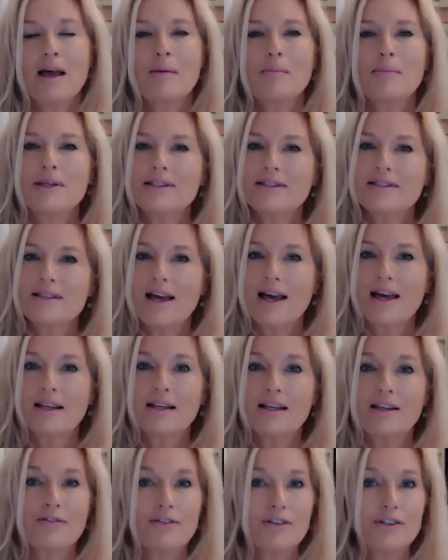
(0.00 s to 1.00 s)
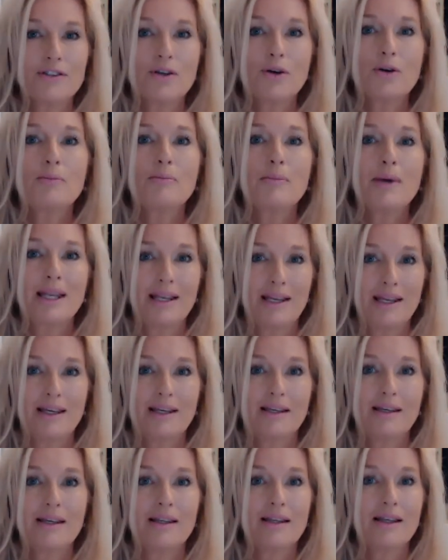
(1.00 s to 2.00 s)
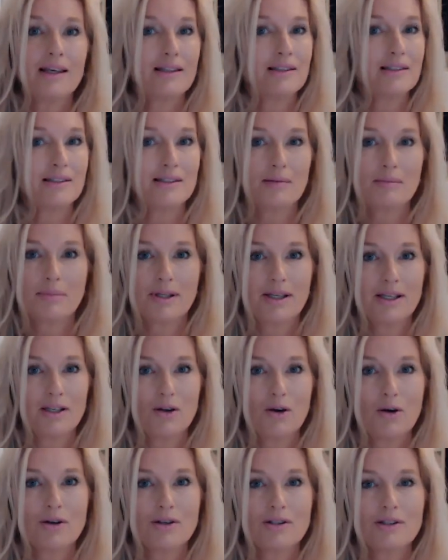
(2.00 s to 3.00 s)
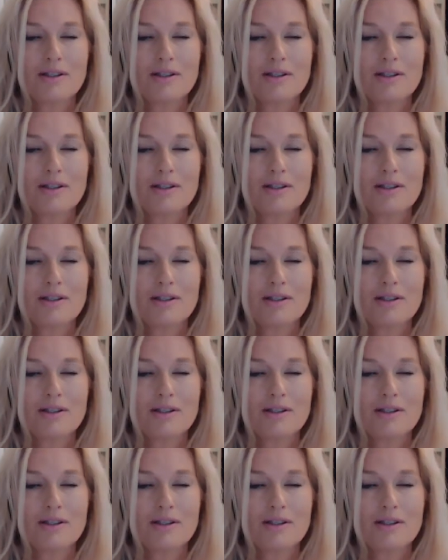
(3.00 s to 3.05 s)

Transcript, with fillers: But sadly, for so many, it's simply not.